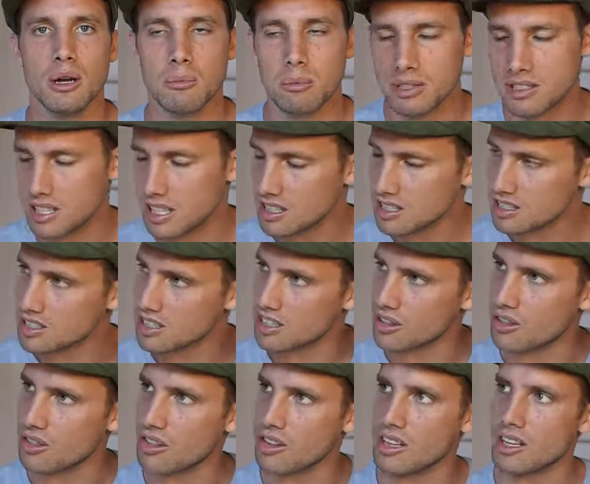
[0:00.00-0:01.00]
potentially
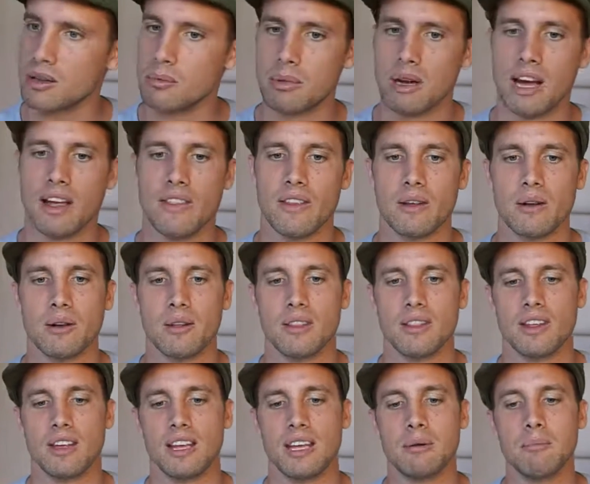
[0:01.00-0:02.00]
think about
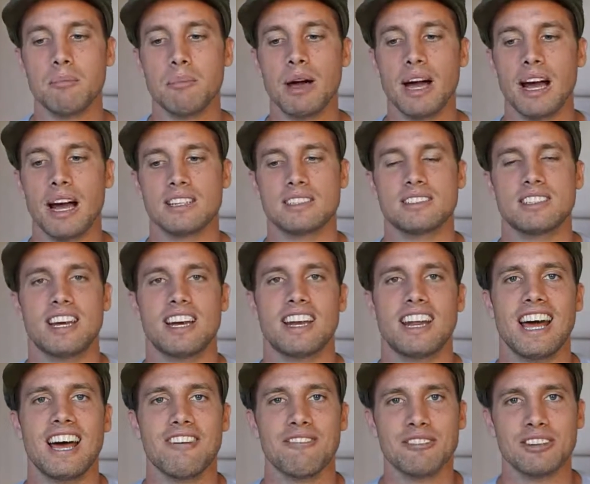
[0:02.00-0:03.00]
the impacts that
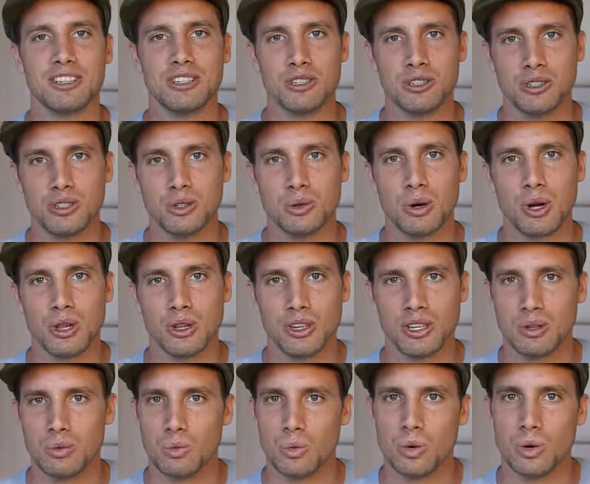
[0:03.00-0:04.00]
having good
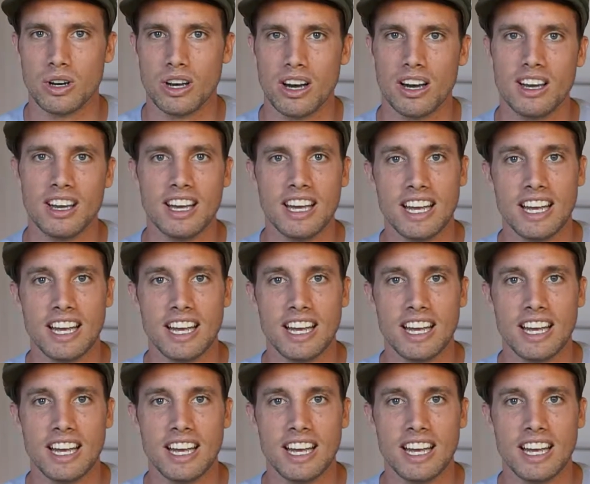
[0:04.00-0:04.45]
quality water